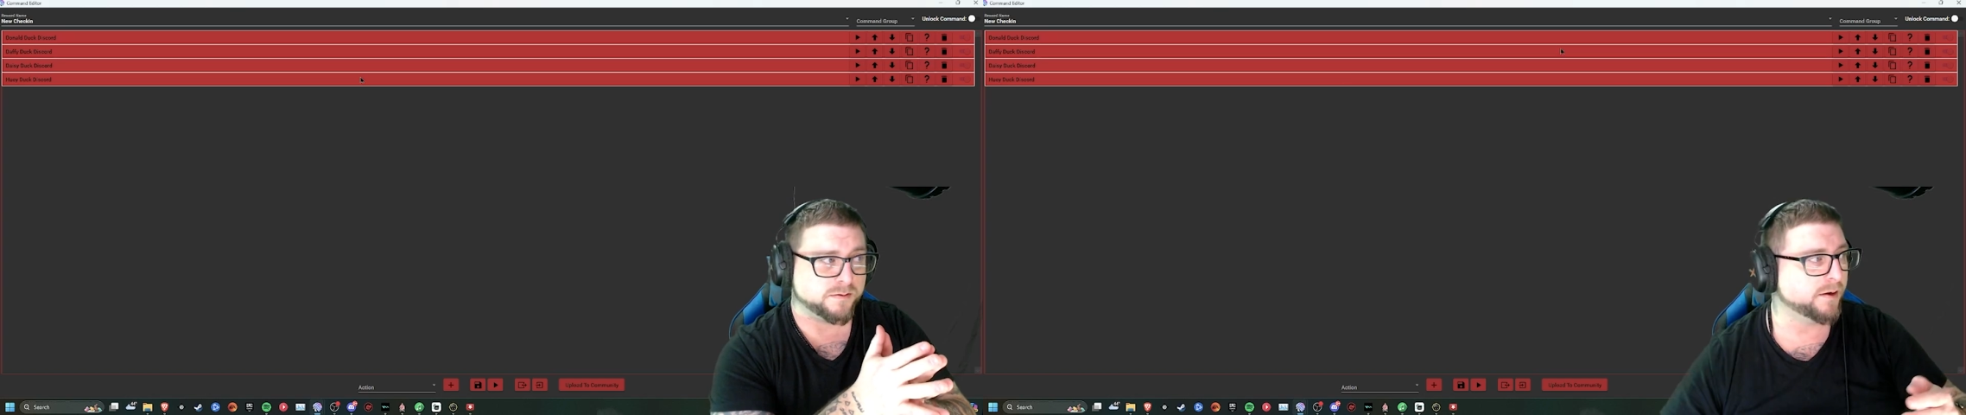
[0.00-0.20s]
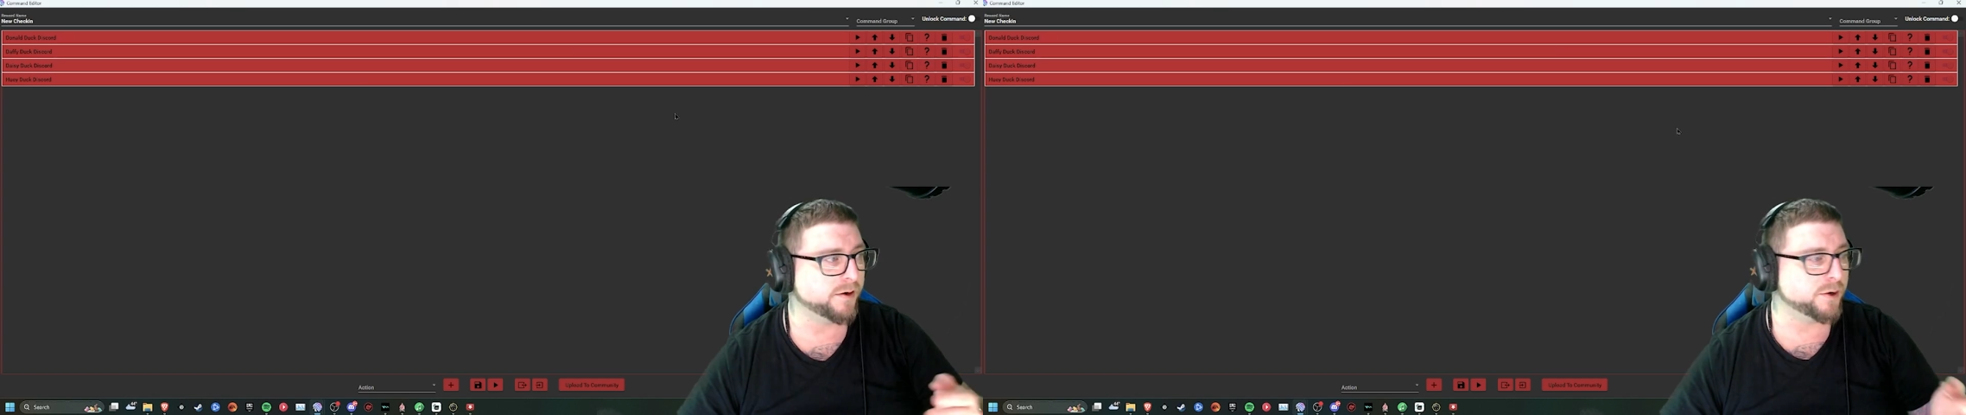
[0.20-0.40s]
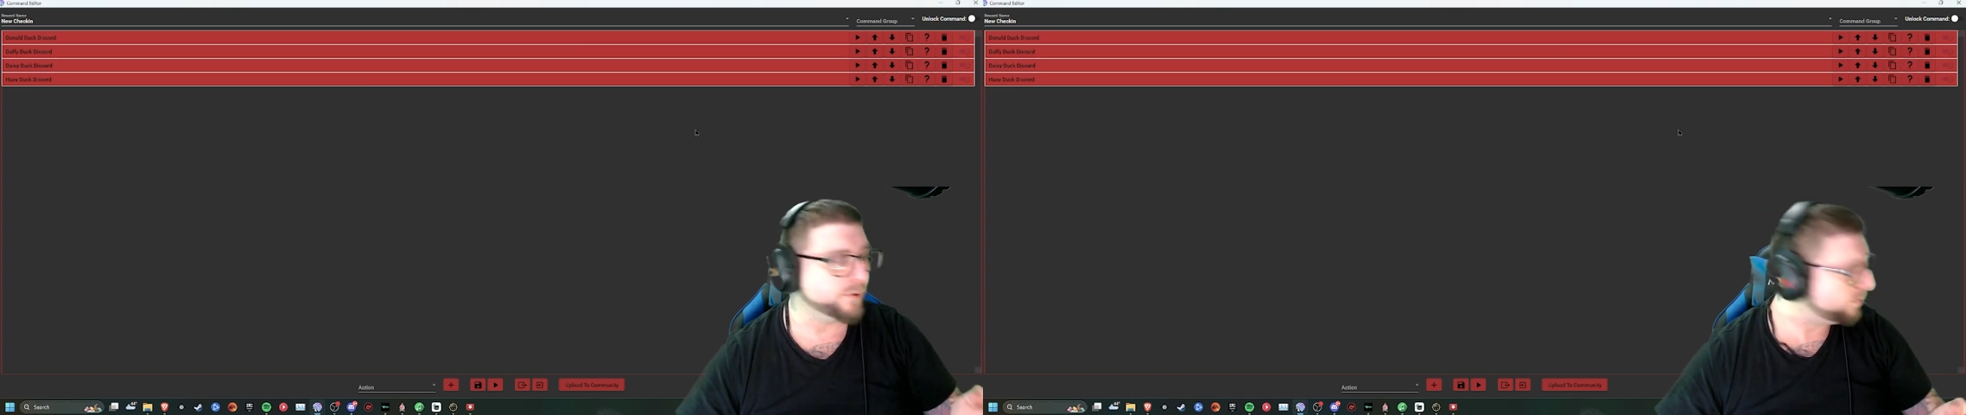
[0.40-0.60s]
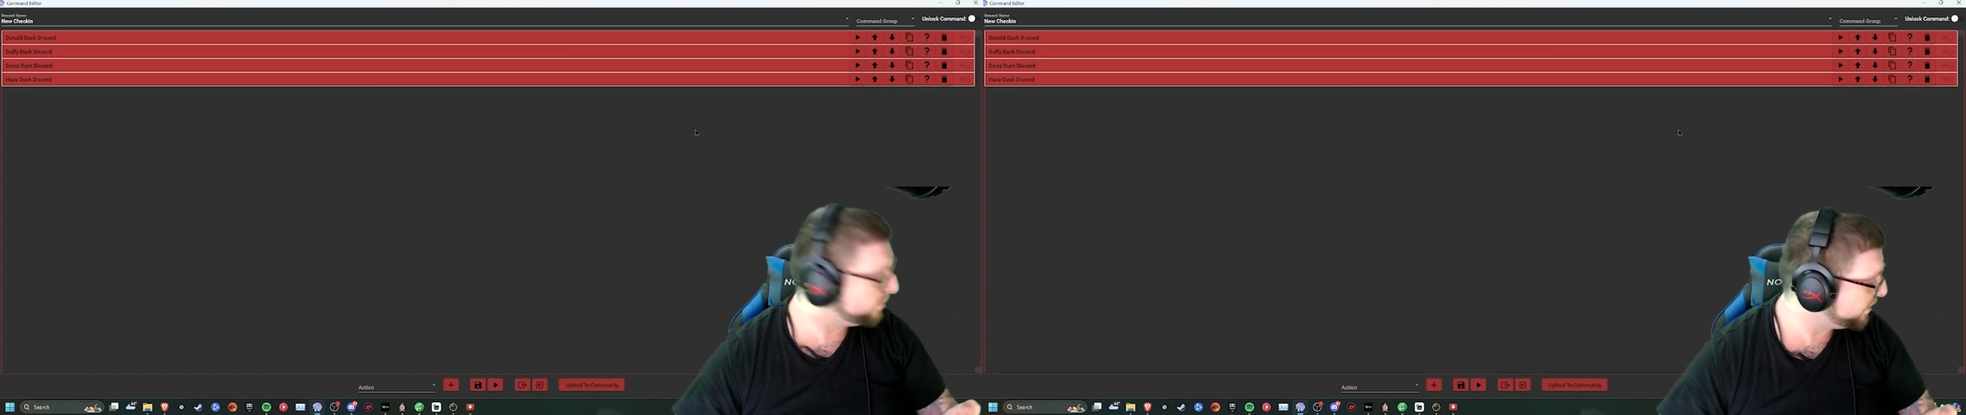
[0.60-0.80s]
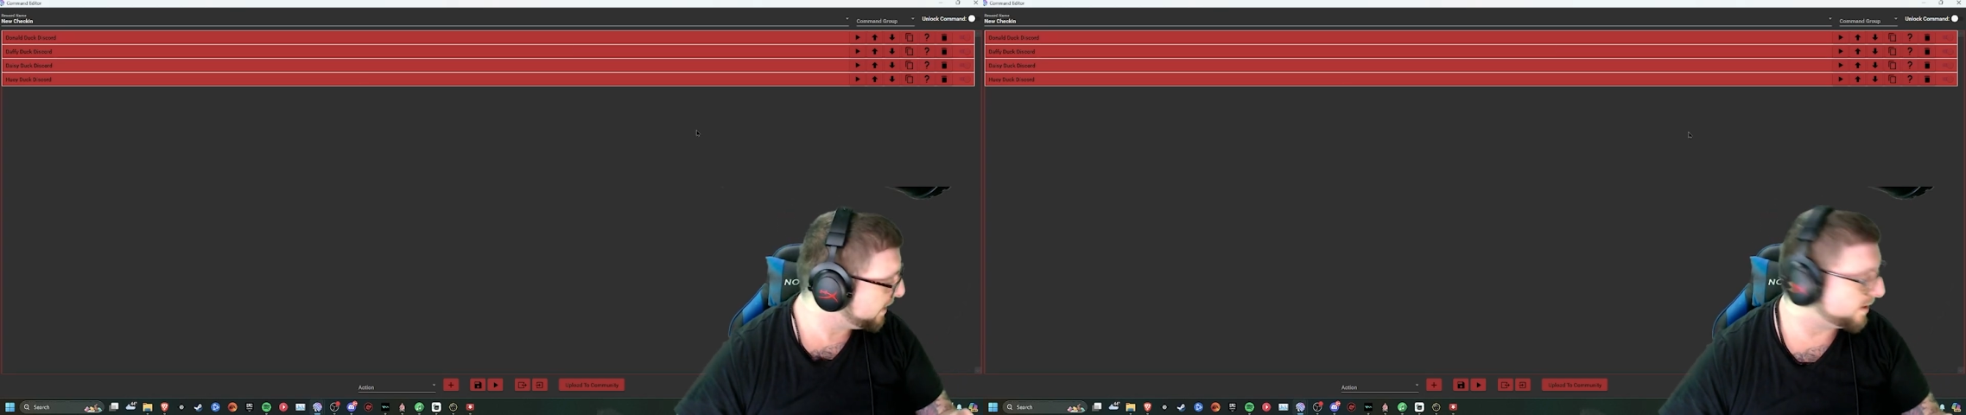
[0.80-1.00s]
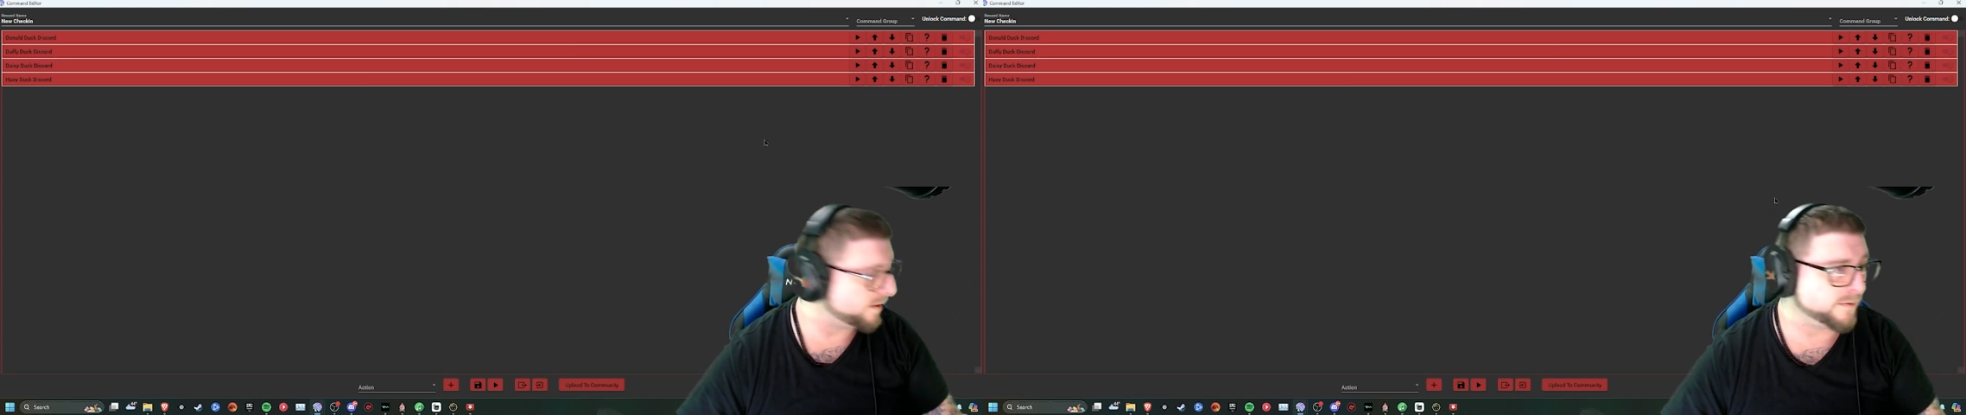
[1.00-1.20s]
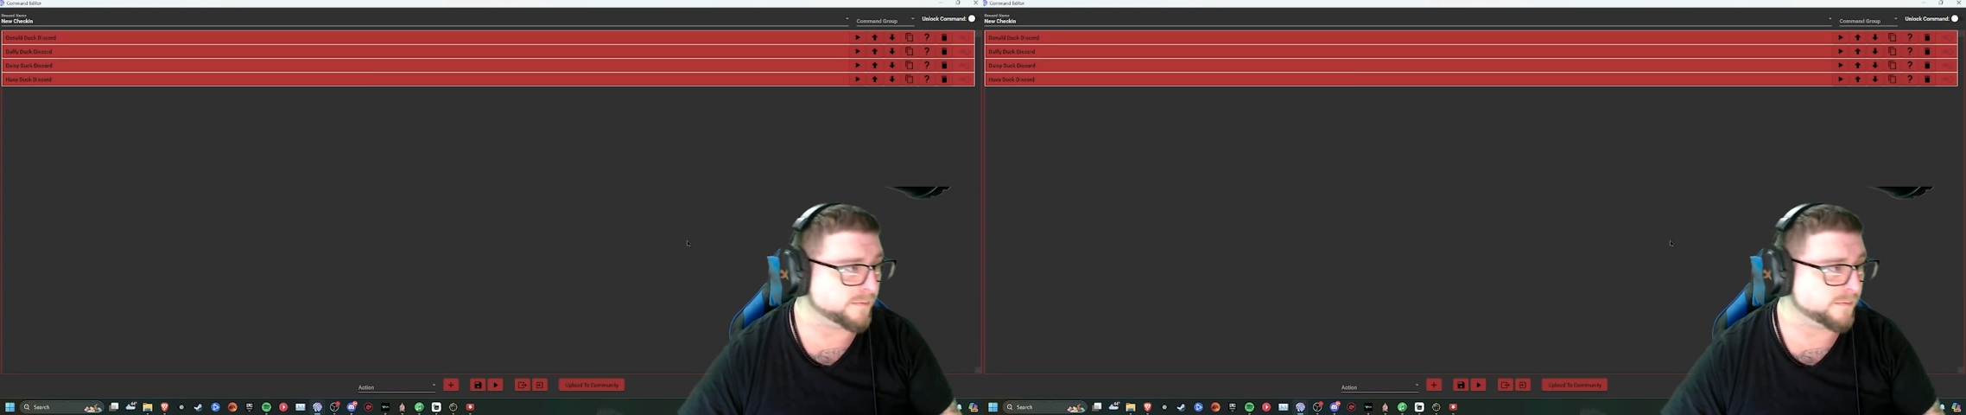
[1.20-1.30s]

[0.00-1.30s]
new check-in.